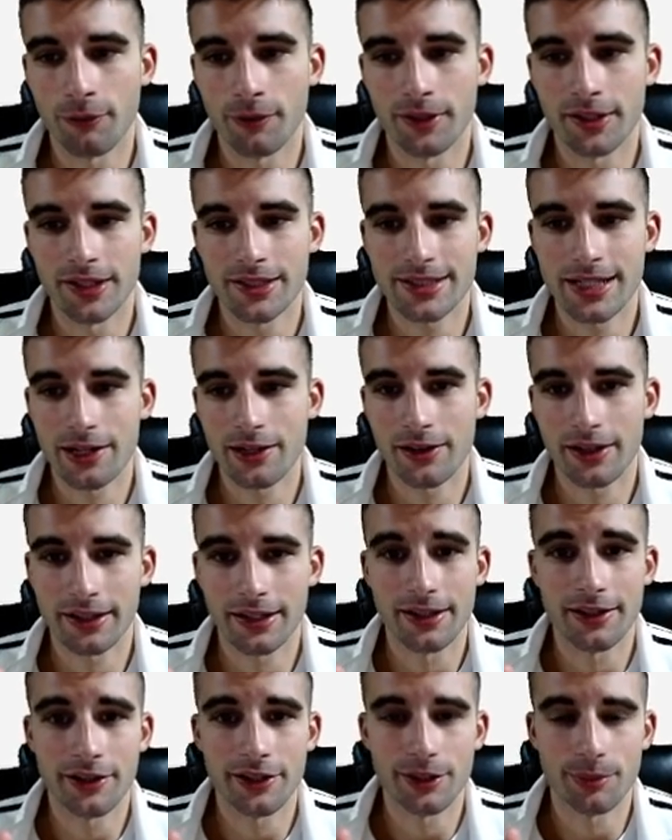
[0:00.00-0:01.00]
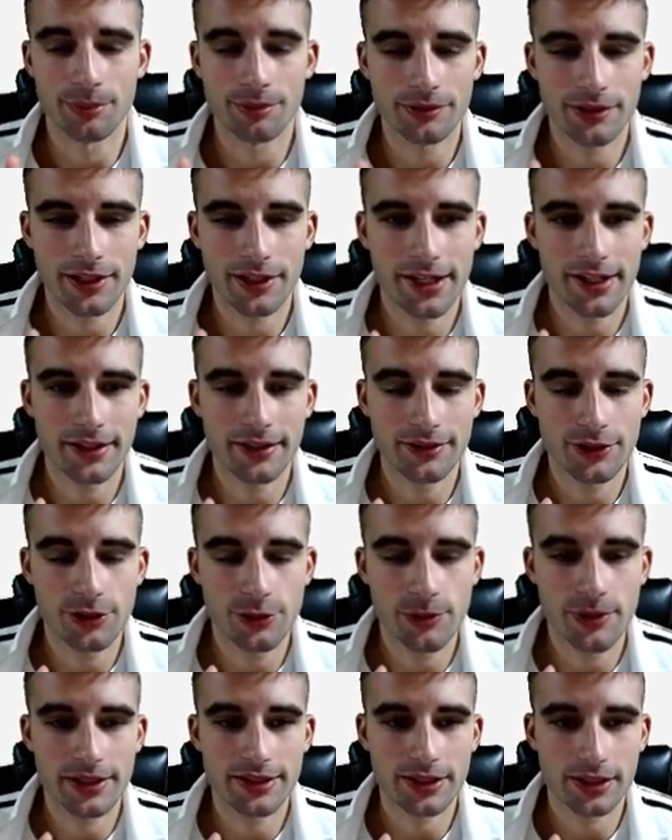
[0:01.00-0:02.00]
when it sounded like he could have played
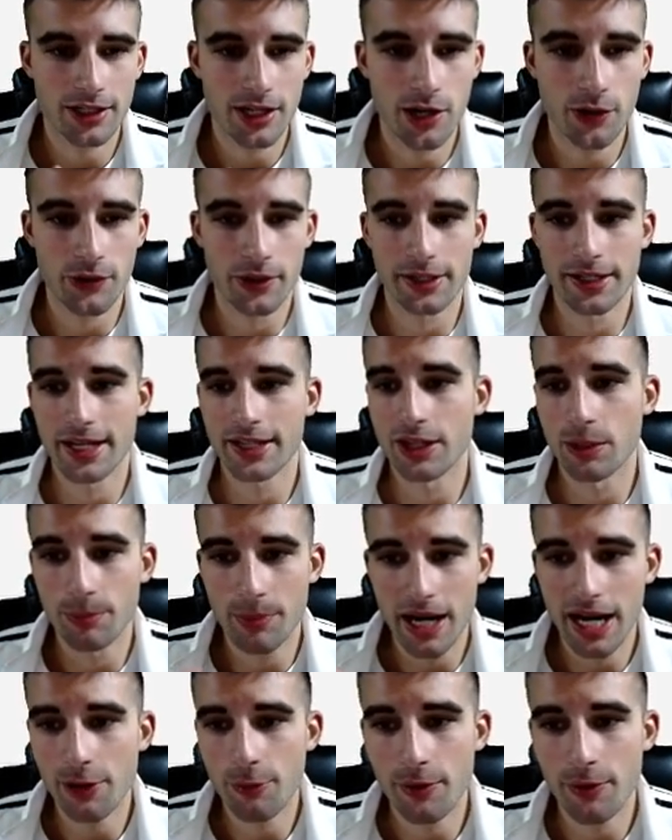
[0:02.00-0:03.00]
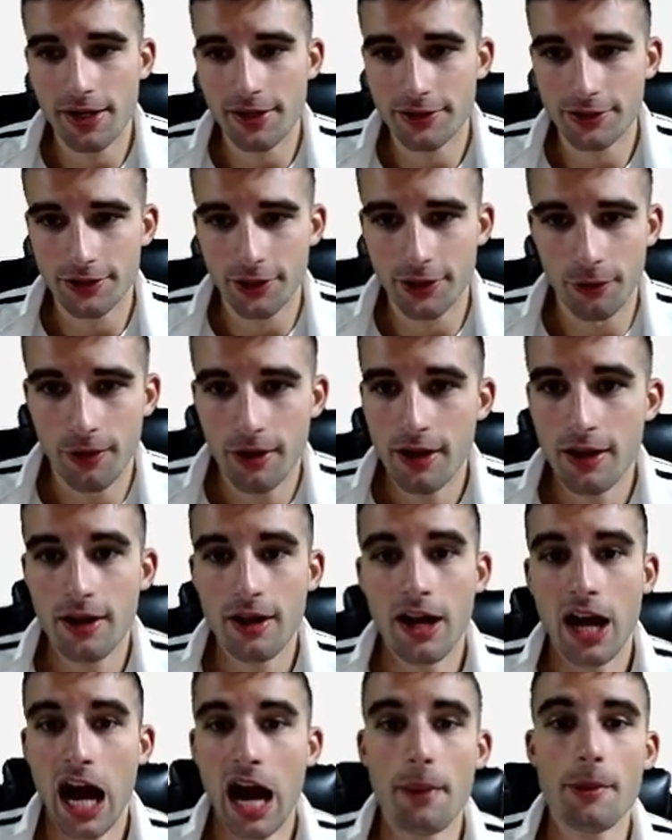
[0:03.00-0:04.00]
2 weeks ago. Then he had the bye week. So
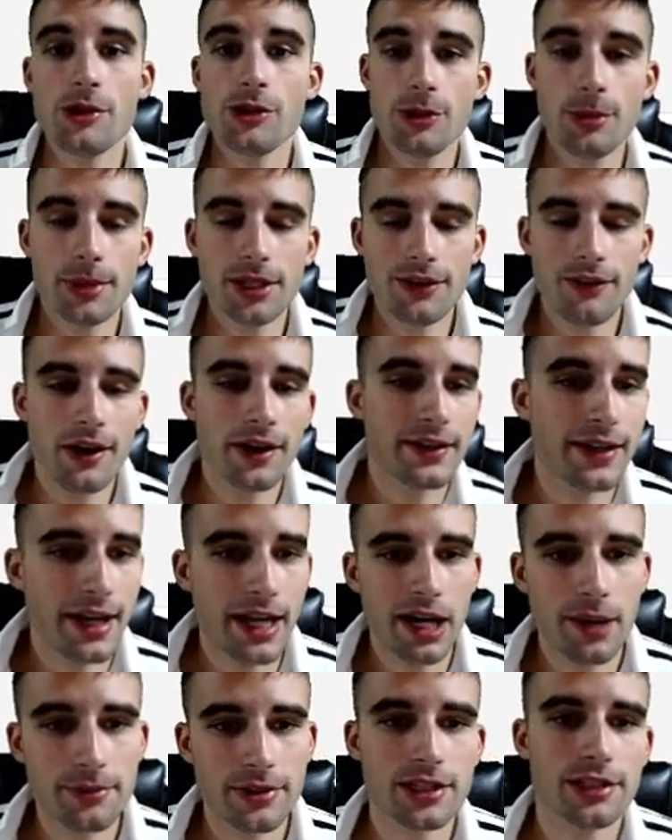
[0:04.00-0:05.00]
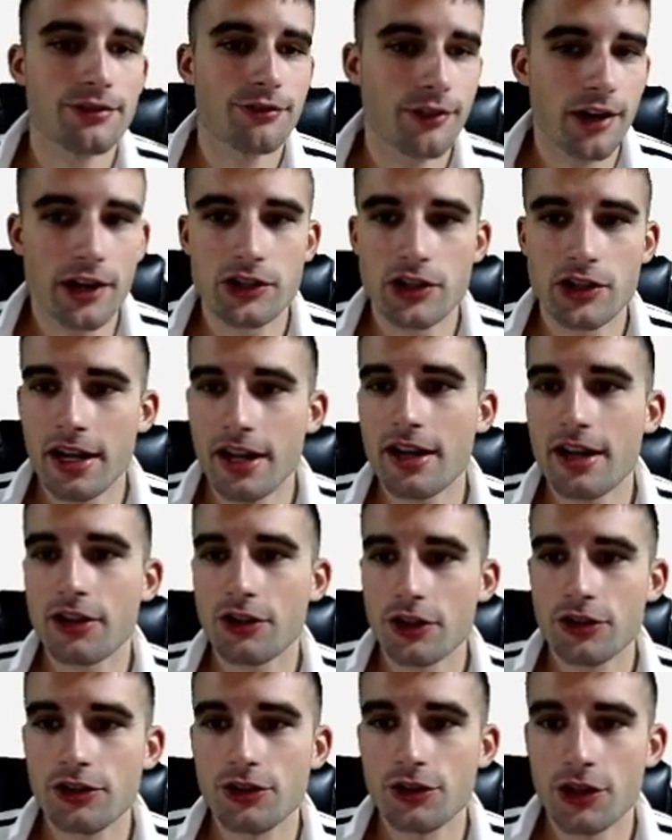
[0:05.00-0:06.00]
I'm assuming Devontae Adams is fresh
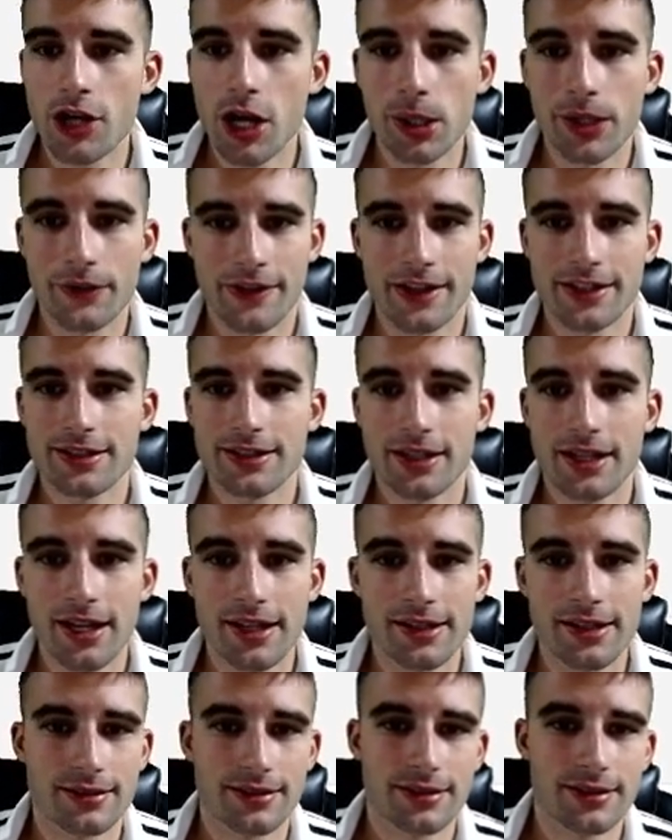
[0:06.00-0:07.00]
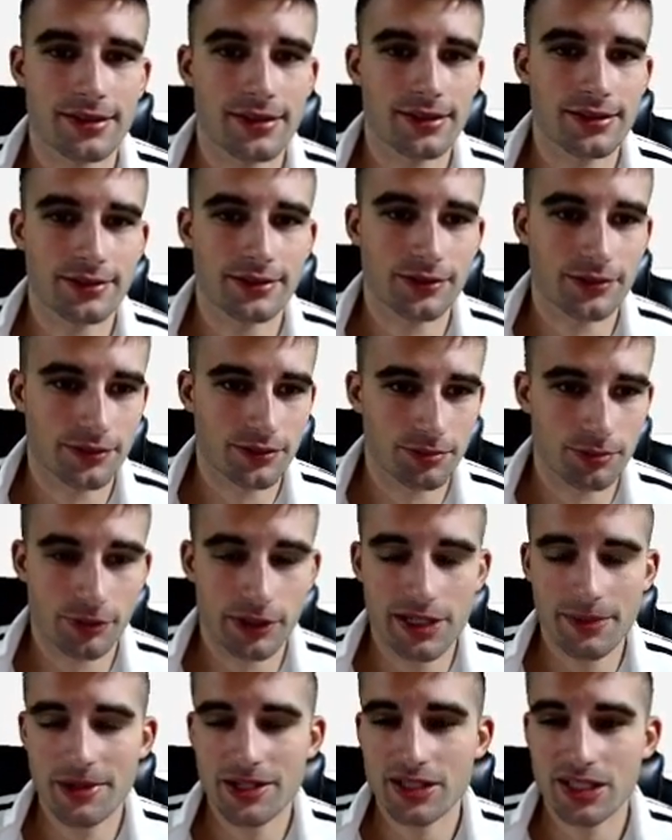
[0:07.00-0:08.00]
and good to go, and if that's the case, he's
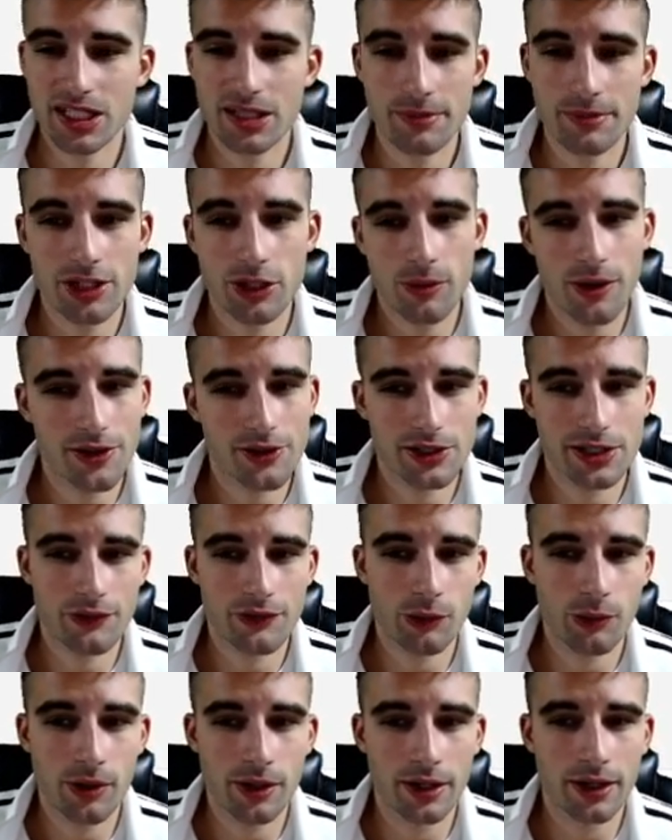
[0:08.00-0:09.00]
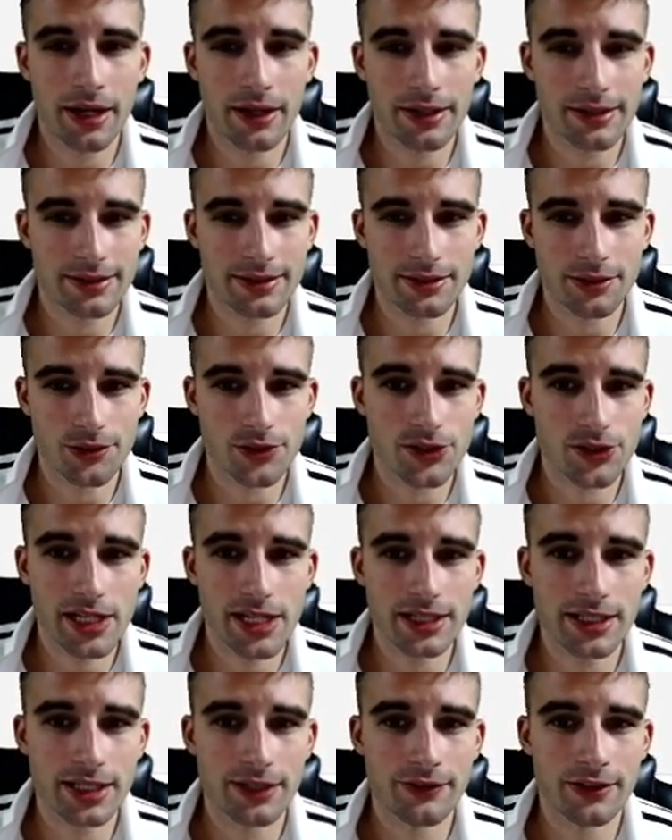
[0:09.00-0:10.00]
pretty much going to be your wide receiver one on any single
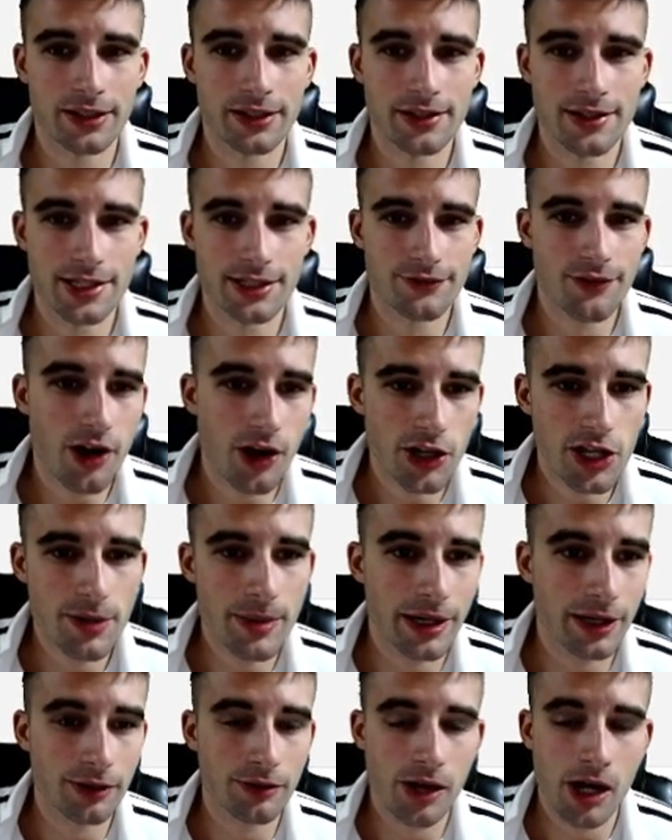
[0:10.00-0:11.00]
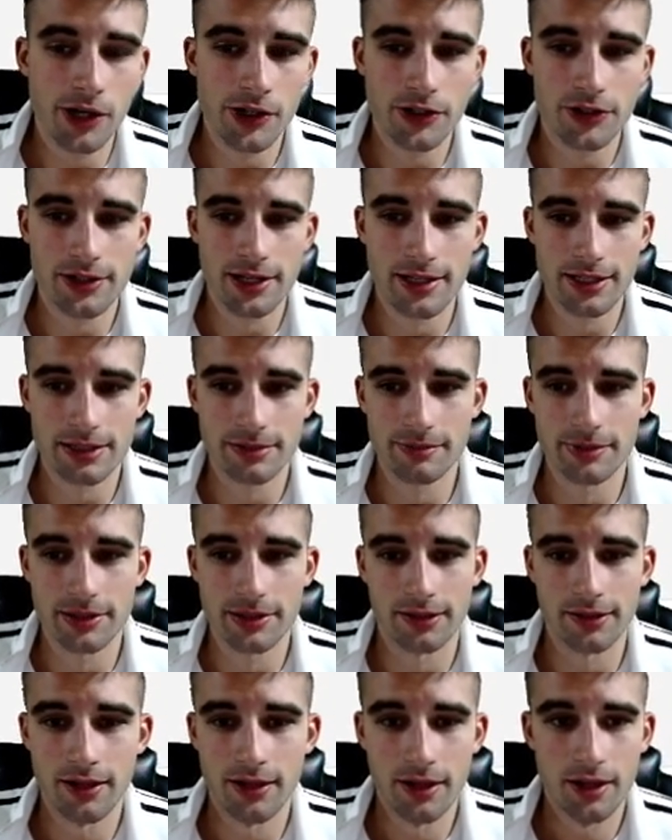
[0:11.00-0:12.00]
slate given his volume. Aaron Rodgers has
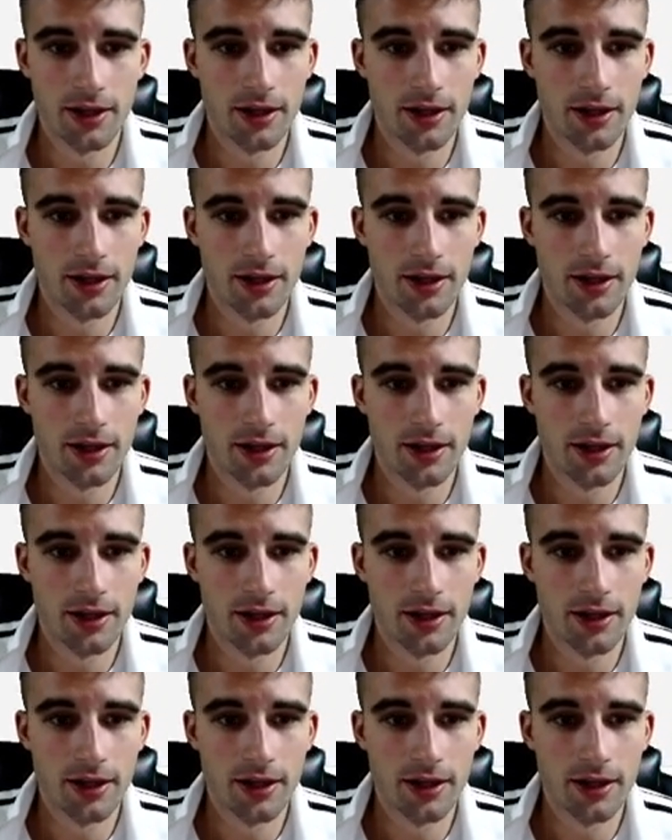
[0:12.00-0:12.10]
been